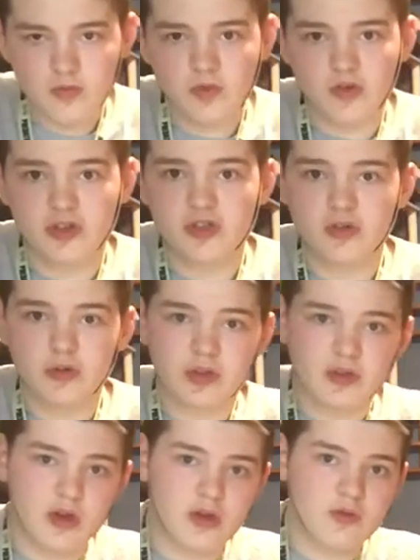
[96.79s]
Originally we
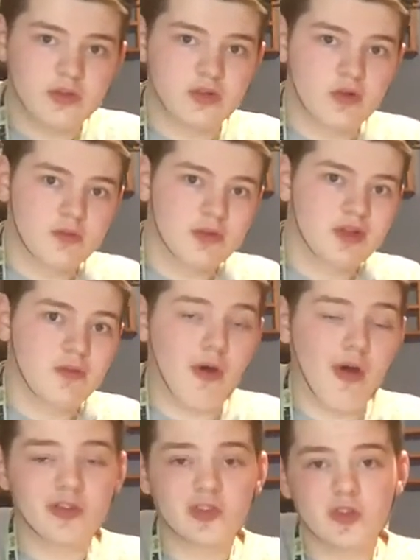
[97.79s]
thought it was going to be the
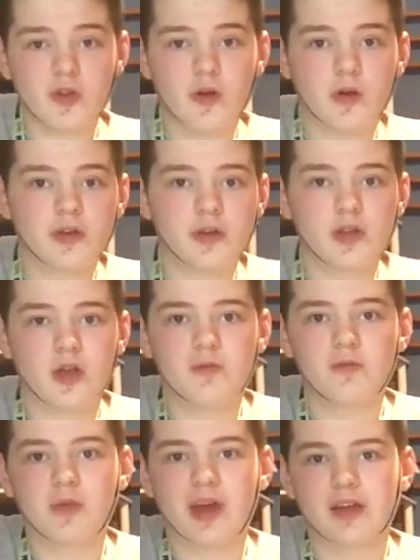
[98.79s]
Monstars
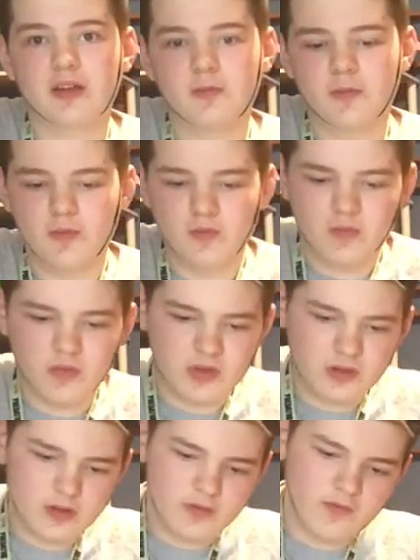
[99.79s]
coming back
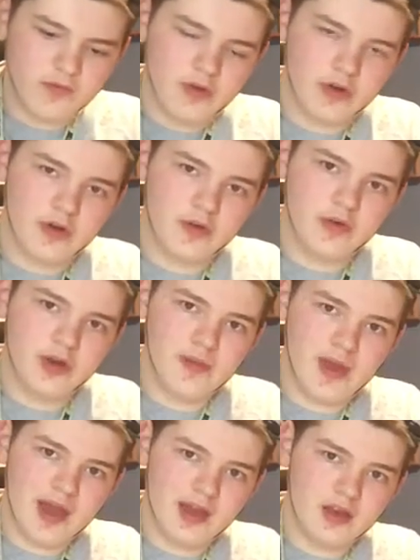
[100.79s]
for a
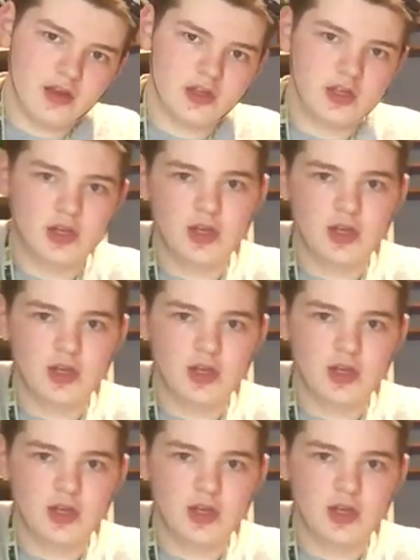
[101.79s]
rematch.